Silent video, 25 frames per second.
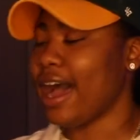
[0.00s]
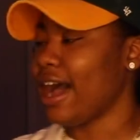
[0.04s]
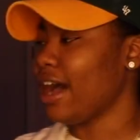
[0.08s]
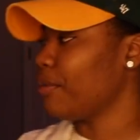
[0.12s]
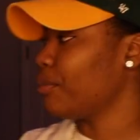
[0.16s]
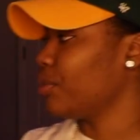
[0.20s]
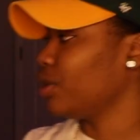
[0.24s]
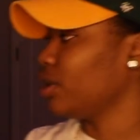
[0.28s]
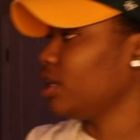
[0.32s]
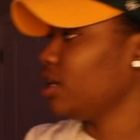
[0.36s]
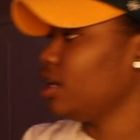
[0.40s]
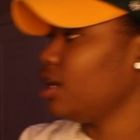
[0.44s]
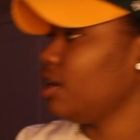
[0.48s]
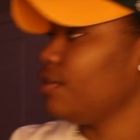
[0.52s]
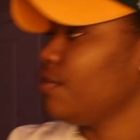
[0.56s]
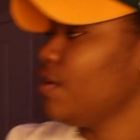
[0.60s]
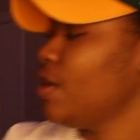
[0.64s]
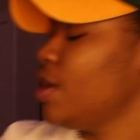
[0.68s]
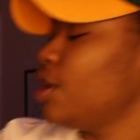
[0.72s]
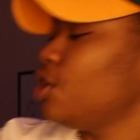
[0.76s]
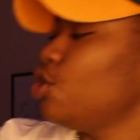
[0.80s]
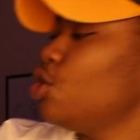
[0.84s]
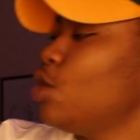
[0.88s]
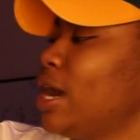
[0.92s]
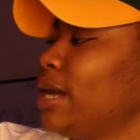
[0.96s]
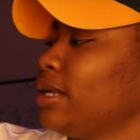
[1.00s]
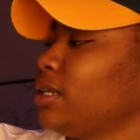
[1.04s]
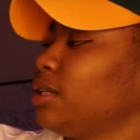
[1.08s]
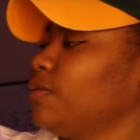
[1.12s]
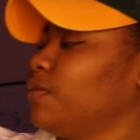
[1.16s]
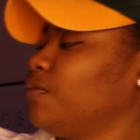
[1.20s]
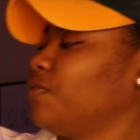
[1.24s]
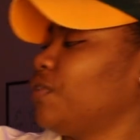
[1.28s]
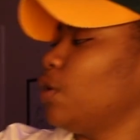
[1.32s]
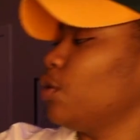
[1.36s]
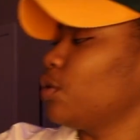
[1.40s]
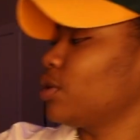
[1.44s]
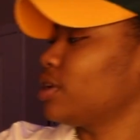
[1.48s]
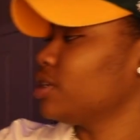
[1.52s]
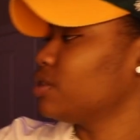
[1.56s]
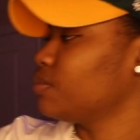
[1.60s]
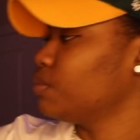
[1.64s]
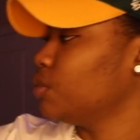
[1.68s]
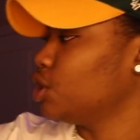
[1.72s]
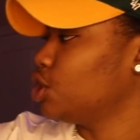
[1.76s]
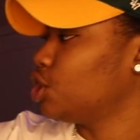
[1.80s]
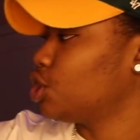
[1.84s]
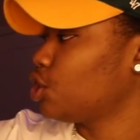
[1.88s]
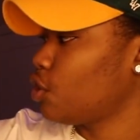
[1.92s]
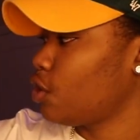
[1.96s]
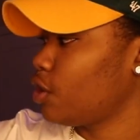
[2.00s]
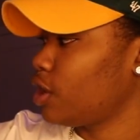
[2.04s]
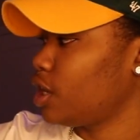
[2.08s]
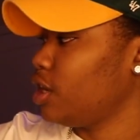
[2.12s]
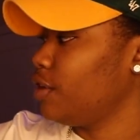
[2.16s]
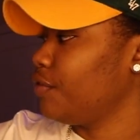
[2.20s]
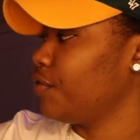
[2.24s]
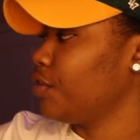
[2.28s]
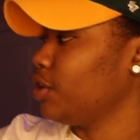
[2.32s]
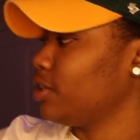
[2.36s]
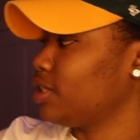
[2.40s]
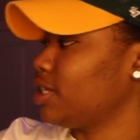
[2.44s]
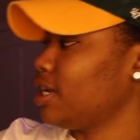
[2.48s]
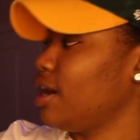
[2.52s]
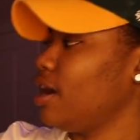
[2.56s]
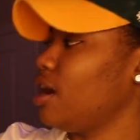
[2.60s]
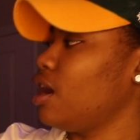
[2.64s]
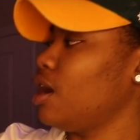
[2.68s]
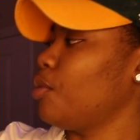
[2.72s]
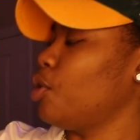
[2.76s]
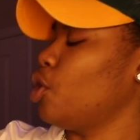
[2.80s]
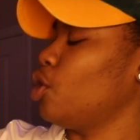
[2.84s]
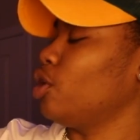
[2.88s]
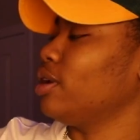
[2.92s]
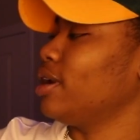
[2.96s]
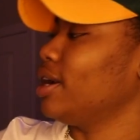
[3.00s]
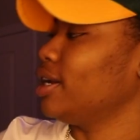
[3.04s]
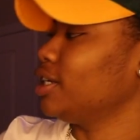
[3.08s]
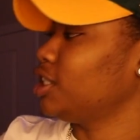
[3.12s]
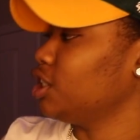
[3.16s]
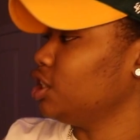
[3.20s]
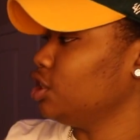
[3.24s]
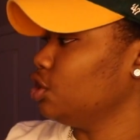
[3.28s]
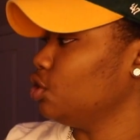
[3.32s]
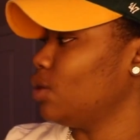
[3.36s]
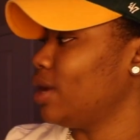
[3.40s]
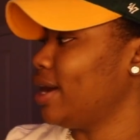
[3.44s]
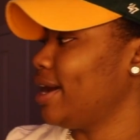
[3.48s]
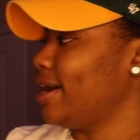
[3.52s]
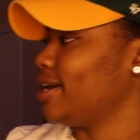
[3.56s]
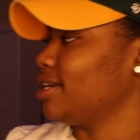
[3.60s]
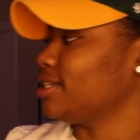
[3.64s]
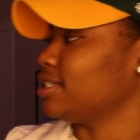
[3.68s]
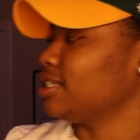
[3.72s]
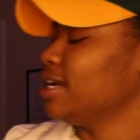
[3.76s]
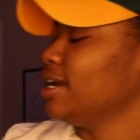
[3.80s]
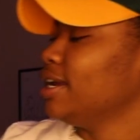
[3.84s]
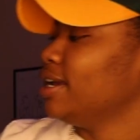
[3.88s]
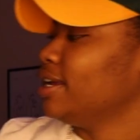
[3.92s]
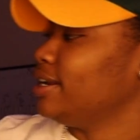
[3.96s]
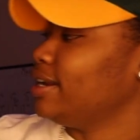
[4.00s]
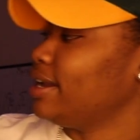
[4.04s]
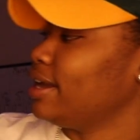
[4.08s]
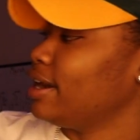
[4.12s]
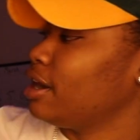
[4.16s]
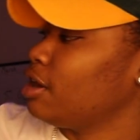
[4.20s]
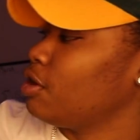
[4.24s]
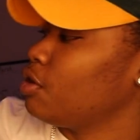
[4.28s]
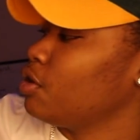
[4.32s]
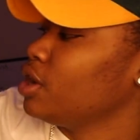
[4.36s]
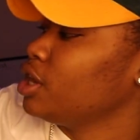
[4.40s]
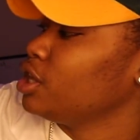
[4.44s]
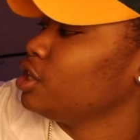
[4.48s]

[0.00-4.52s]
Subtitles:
I believe you have to focus majority of your time on launching new ads. Now,